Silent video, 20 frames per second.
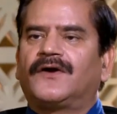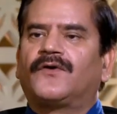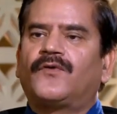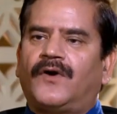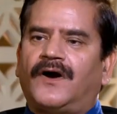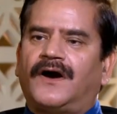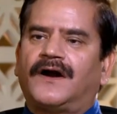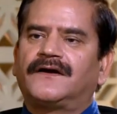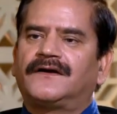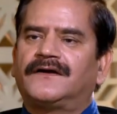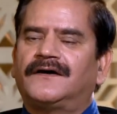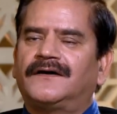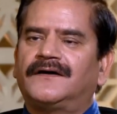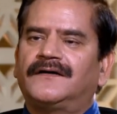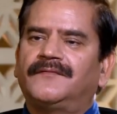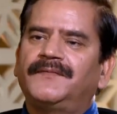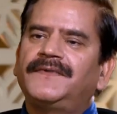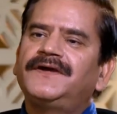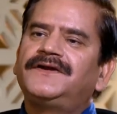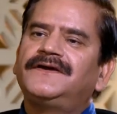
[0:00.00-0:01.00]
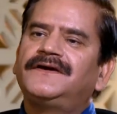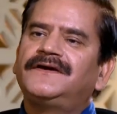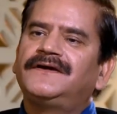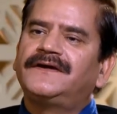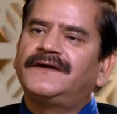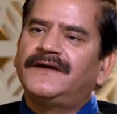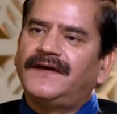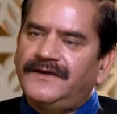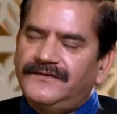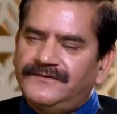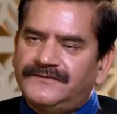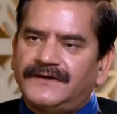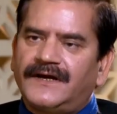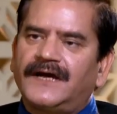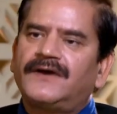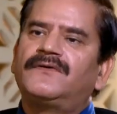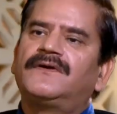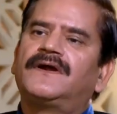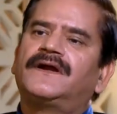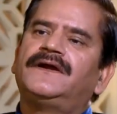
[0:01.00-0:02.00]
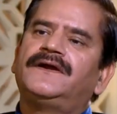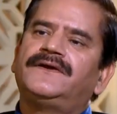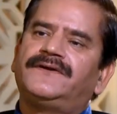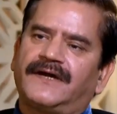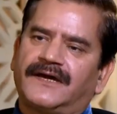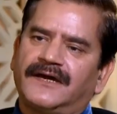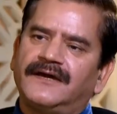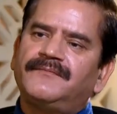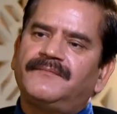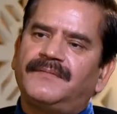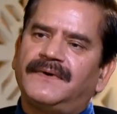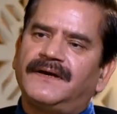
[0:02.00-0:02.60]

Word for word: quad uh, meeting is regularly taking